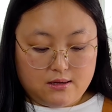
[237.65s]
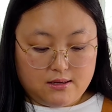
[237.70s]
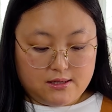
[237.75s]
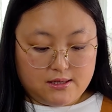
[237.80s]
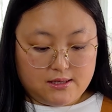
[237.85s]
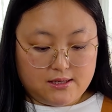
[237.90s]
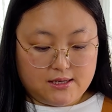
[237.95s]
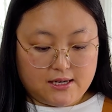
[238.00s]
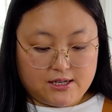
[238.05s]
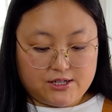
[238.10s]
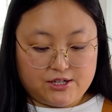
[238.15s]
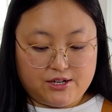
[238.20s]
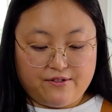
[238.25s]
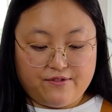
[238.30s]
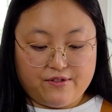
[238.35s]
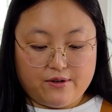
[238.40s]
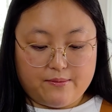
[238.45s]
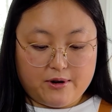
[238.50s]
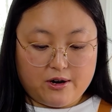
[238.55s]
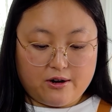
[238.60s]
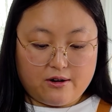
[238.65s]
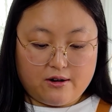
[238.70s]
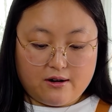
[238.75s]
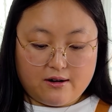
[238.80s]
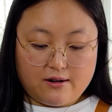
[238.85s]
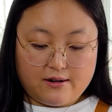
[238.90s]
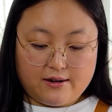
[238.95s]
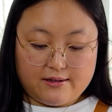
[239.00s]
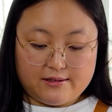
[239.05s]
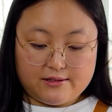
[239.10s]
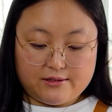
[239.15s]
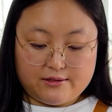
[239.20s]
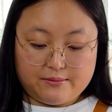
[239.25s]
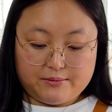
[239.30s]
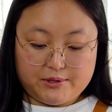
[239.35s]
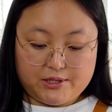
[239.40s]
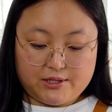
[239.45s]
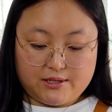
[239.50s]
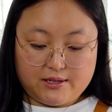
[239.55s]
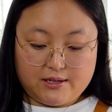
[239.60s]
This is actually from our garden, so I'm
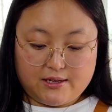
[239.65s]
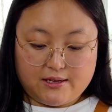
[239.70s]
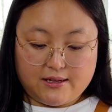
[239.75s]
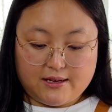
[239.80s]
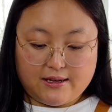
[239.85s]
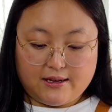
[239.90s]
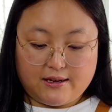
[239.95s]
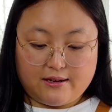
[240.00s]
just gonna like